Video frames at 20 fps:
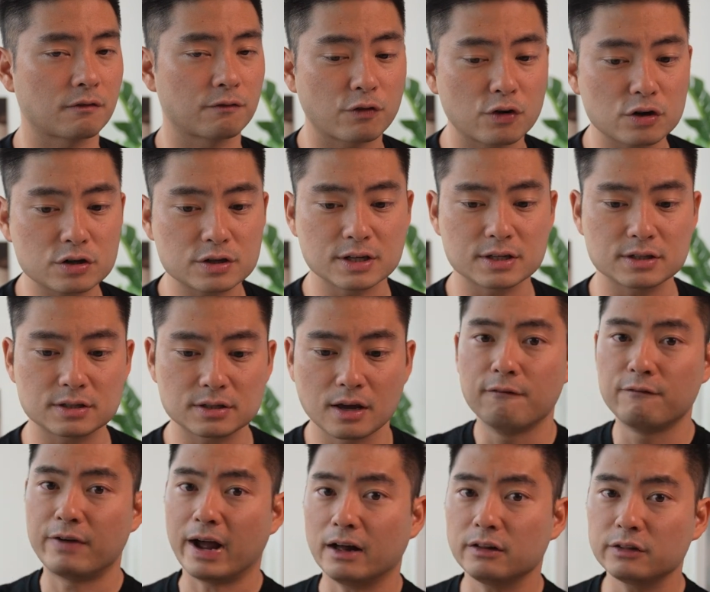versus
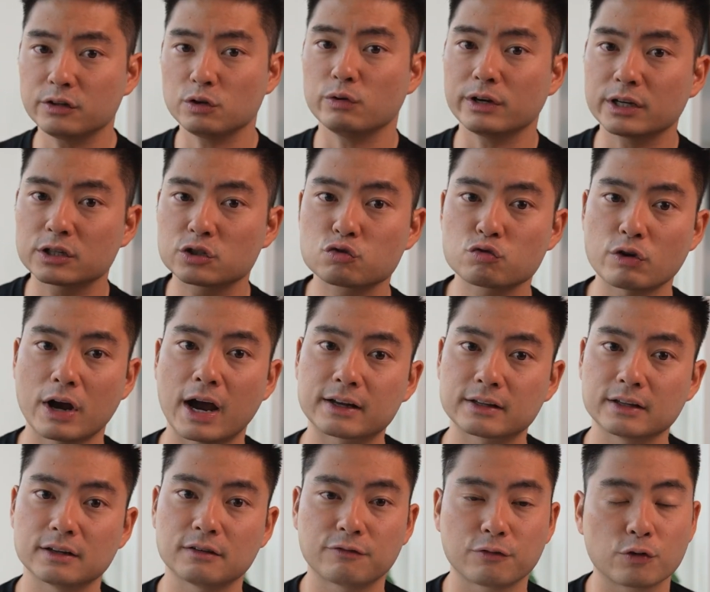value
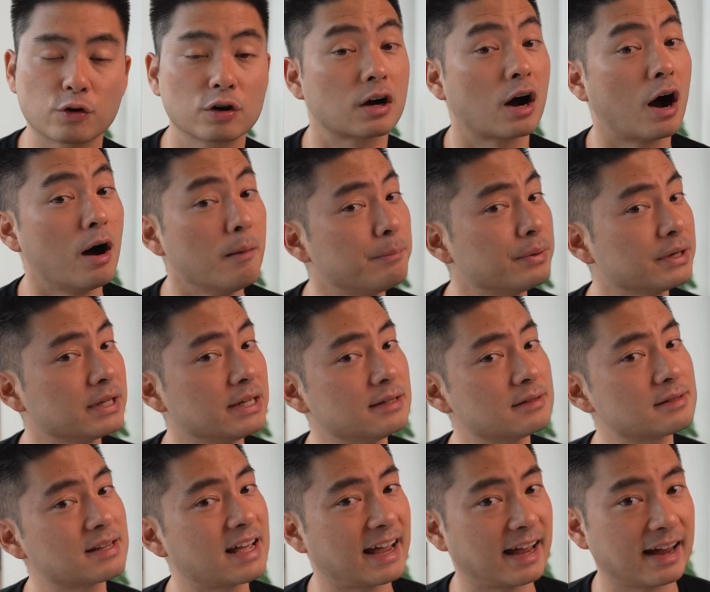extracted for
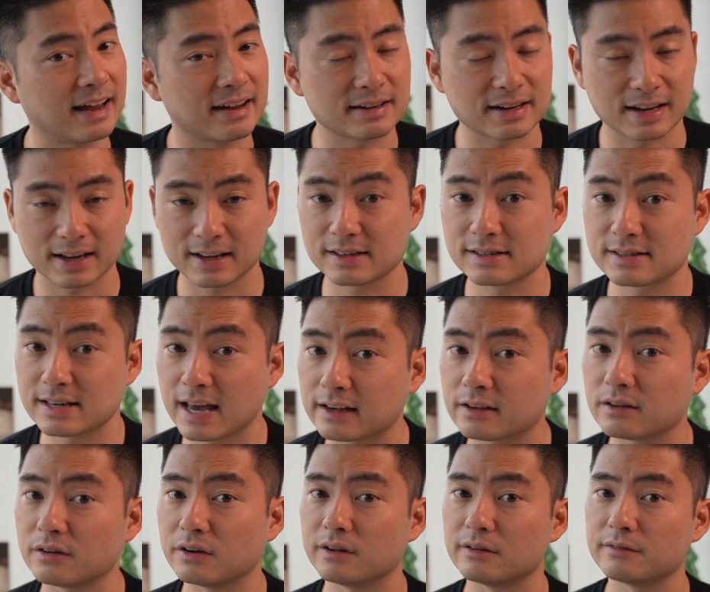companies and
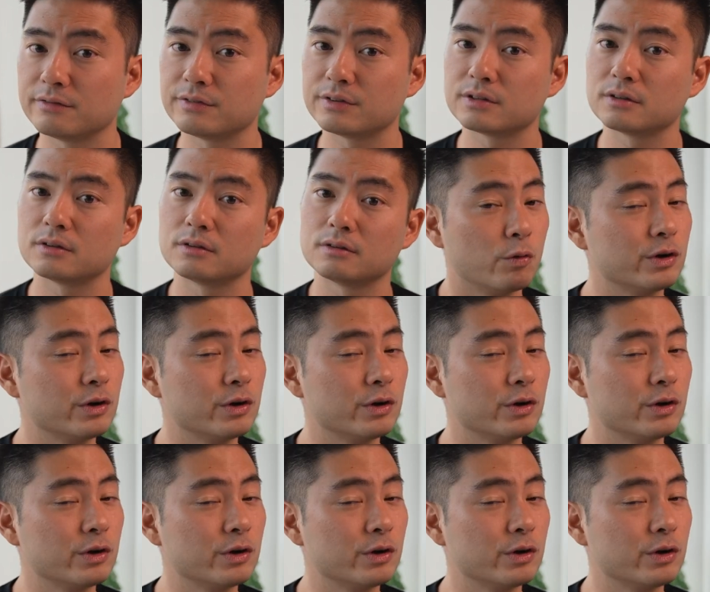executives.